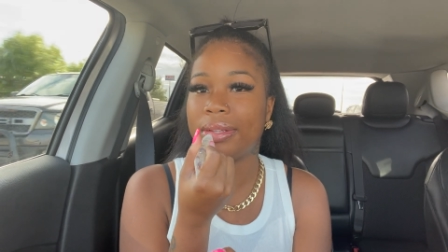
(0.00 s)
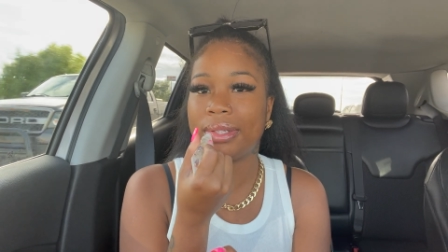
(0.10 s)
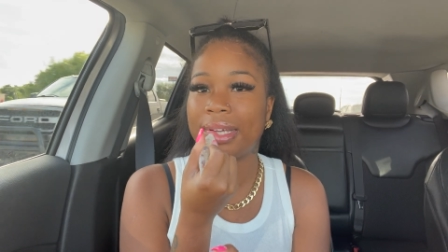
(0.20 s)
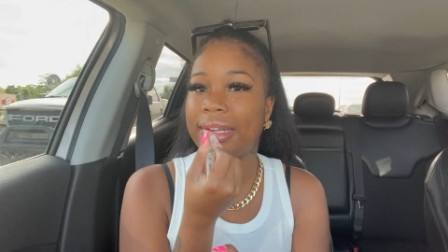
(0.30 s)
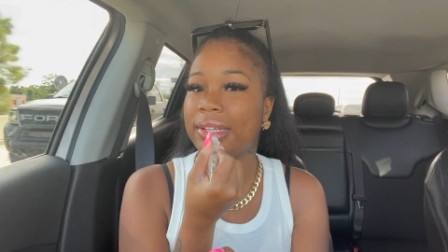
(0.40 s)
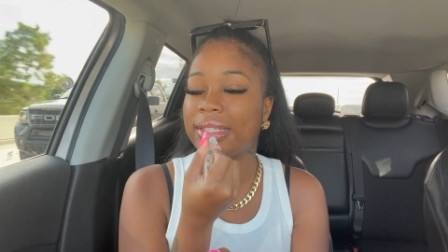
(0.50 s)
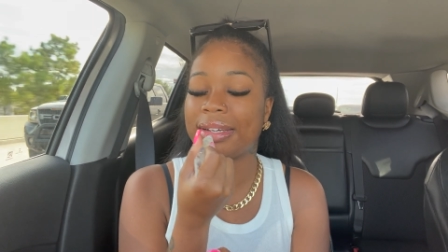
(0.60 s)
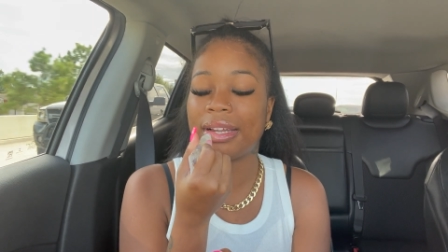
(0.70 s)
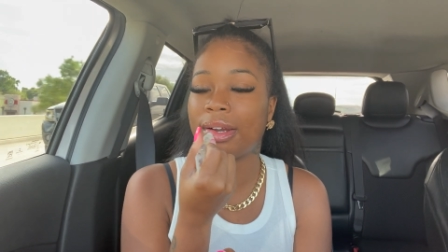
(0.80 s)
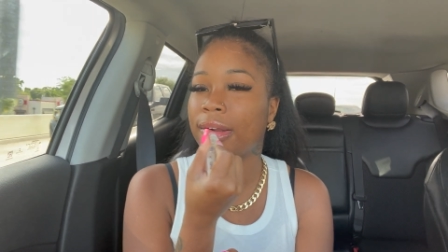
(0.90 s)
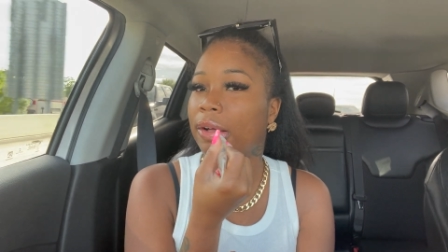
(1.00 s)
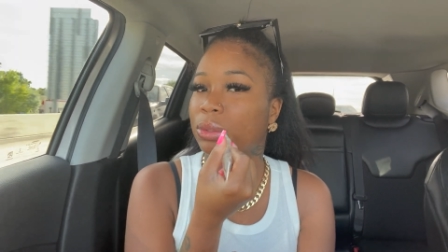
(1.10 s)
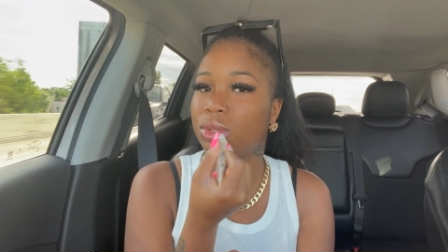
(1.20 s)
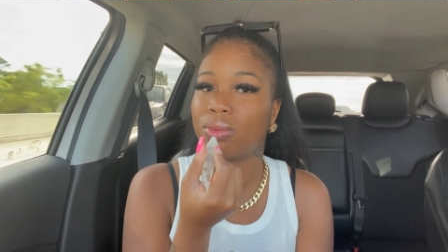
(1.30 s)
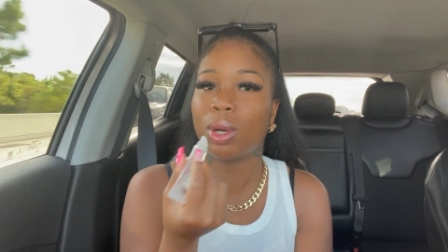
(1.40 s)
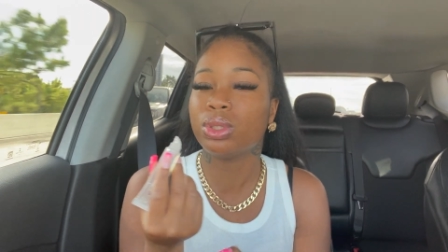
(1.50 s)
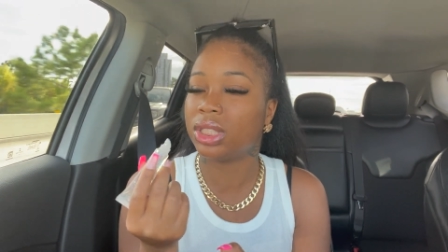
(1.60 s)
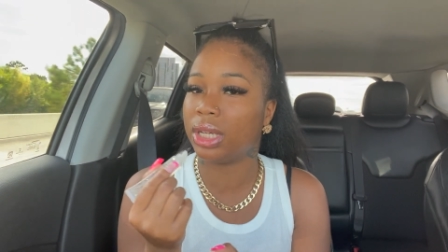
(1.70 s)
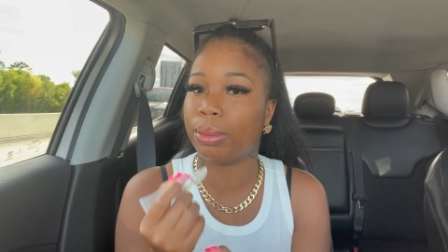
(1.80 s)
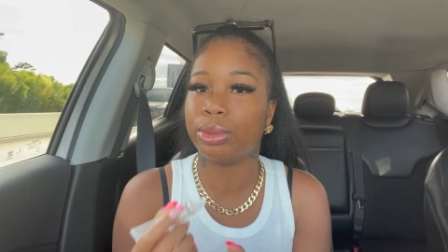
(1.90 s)
Like this the clear gloss with the
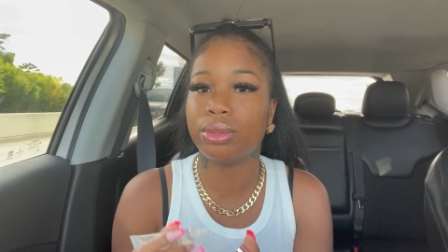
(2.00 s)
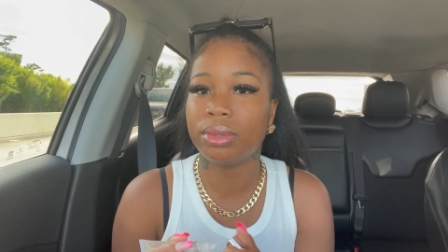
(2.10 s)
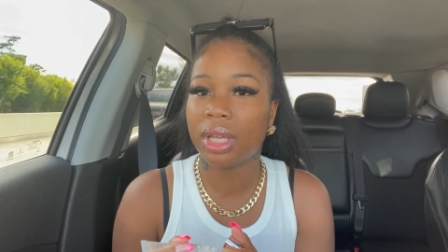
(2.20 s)
roses in it, boo.